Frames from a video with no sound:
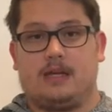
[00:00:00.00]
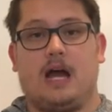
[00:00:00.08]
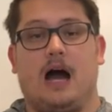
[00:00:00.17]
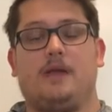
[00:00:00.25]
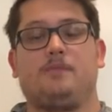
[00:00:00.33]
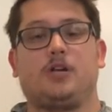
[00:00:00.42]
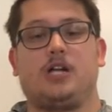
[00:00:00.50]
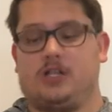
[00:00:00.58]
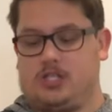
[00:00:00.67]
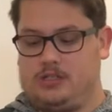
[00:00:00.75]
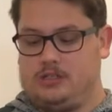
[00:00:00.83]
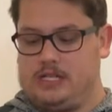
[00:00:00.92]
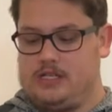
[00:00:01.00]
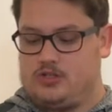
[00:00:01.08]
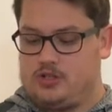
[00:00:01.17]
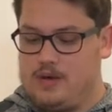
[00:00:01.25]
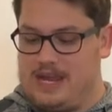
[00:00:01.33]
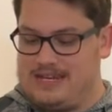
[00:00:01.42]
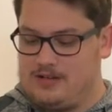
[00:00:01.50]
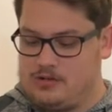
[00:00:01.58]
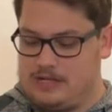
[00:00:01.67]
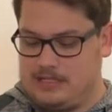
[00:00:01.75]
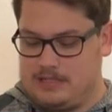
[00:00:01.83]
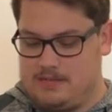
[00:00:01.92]
Cotton production leads to
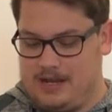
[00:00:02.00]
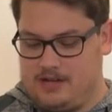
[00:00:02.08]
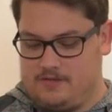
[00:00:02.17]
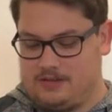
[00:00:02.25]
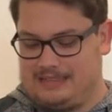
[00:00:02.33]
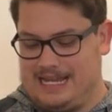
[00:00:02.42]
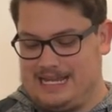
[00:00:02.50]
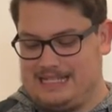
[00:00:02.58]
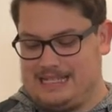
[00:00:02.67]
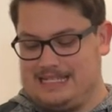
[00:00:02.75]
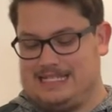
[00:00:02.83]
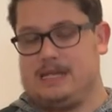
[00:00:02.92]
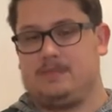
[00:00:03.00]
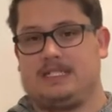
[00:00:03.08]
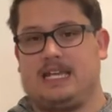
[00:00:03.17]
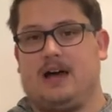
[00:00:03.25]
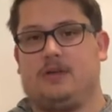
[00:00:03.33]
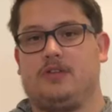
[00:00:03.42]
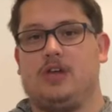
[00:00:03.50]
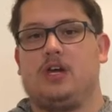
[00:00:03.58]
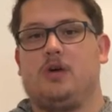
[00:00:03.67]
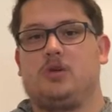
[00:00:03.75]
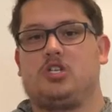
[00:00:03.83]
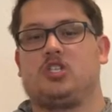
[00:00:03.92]
increased demand for land in the Deep South,
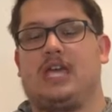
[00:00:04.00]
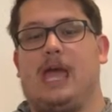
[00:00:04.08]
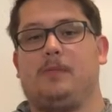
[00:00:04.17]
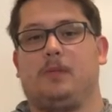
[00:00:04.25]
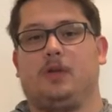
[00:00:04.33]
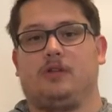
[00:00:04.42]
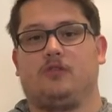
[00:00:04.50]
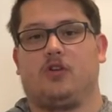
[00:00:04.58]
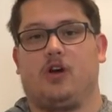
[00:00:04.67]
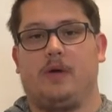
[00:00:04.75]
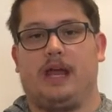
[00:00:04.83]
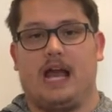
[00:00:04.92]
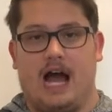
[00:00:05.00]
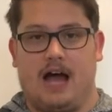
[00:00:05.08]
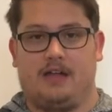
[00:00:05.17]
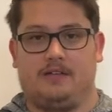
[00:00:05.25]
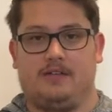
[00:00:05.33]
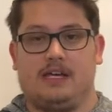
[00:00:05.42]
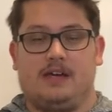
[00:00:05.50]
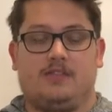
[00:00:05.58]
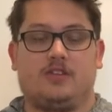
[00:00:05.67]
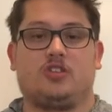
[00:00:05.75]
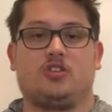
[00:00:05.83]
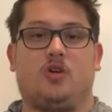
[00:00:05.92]
which is capable of growing cotton.
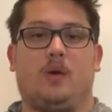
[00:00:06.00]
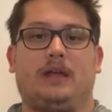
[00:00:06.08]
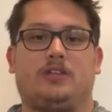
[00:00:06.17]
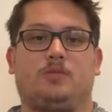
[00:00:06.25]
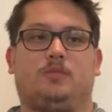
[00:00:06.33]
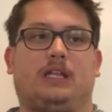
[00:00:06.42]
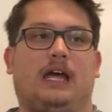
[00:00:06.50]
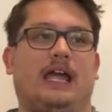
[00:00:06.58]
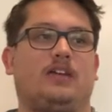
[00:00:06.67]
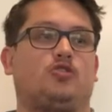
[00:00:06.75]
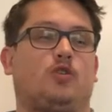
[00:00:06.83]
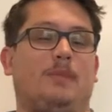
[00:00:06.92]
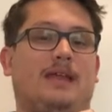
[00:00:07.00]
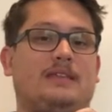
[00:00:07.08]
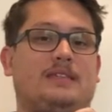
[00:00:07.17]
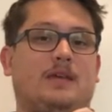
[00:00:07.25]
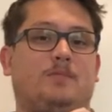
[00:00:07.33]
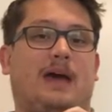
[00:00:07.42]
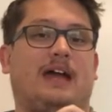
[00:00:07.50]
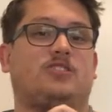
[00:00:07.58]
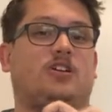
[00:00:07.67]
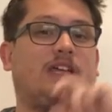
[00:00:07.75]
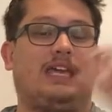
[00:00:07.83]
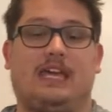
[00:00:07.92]
This is going to play a tremendous impact
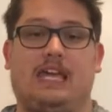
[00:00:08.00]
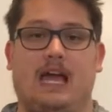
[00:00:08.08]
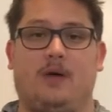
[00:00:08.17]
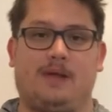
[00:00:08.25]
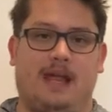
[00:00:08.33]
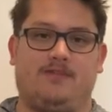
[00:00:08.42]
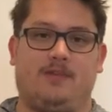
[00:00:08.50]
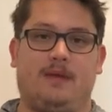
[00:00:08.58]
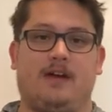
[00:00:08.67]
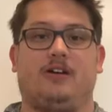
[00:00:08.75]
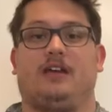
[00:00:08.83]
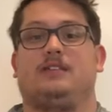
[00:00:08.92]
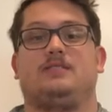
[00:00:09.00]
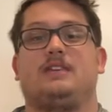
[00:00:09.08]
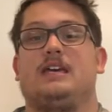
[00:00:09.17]
on kicking out Native Americans,